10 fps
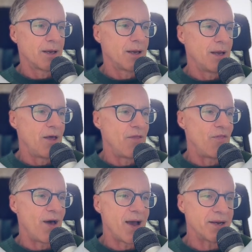And
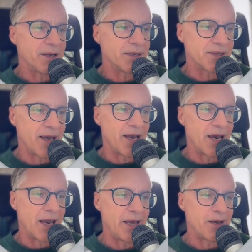that is a
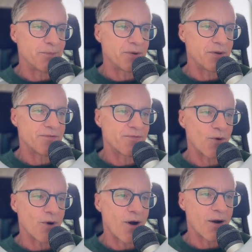lamp
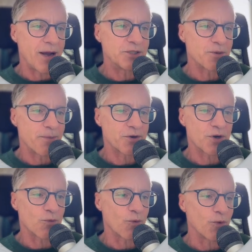for our
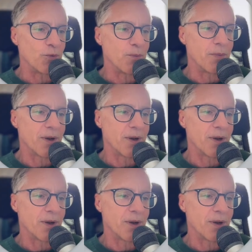isometric room.